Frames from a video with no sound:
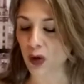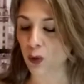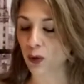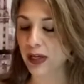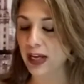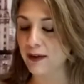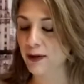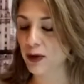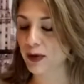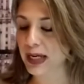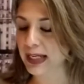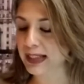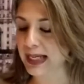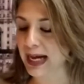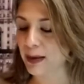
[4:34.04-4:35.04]
Give you an
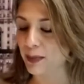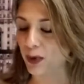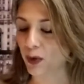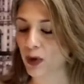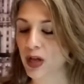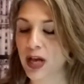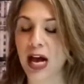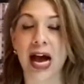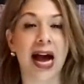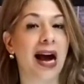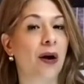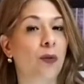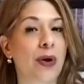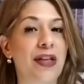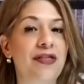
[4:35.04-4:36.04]
example,
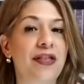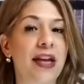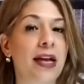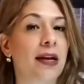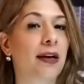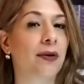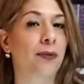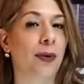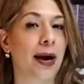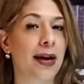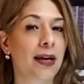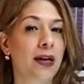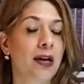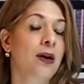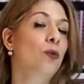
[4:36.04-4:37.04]
how we think,
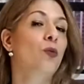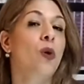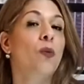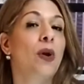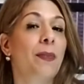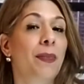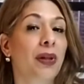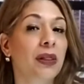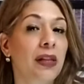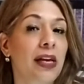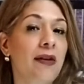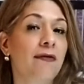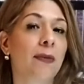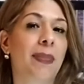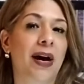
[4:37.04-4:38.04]
right? What we
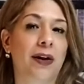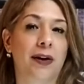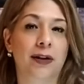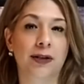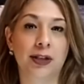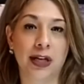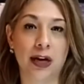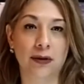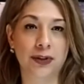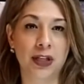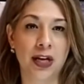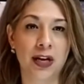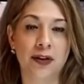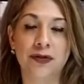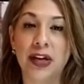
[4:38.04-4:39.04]
believe about ourselves,
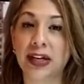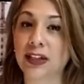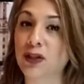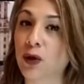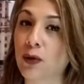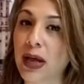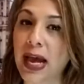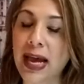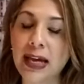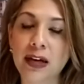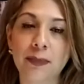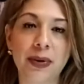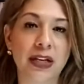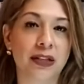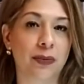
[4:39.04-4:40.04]
that it's okay
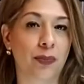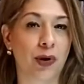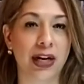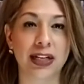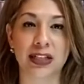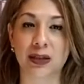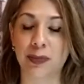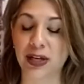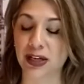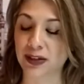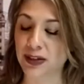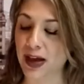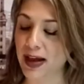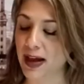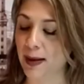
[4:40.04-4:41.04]
to be depressed
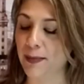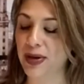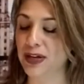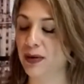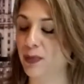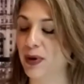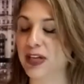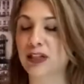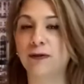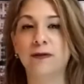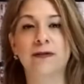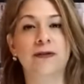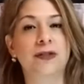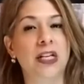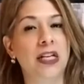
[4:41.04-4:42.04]
because, hey, I've been depressed for
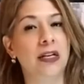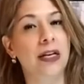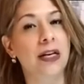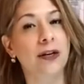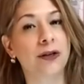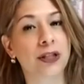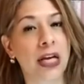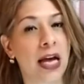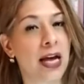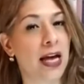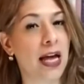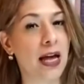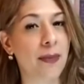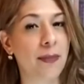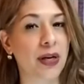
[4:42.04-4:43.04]
15 years.
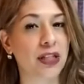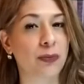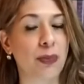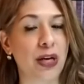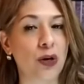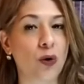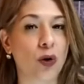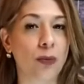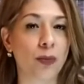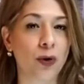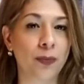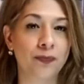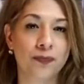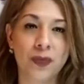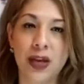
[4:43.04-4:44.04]
It must be
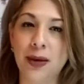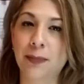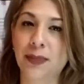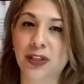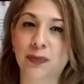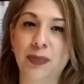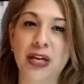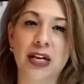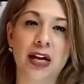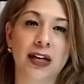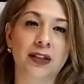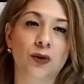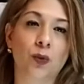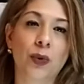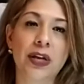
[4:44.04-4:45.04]
normal. It must be
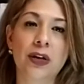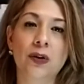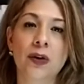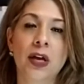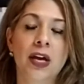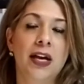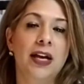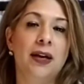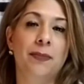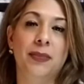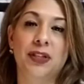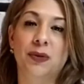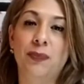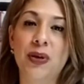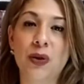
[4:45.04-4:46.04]
God's will. It
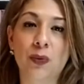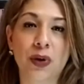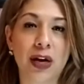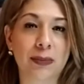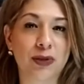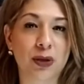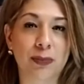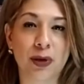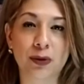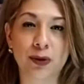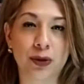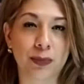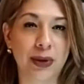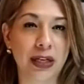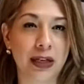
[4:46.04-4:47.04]
must be what I'm supposed
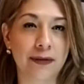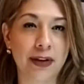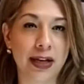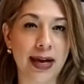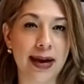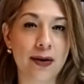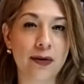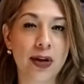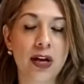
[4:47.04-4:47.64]
to be living out.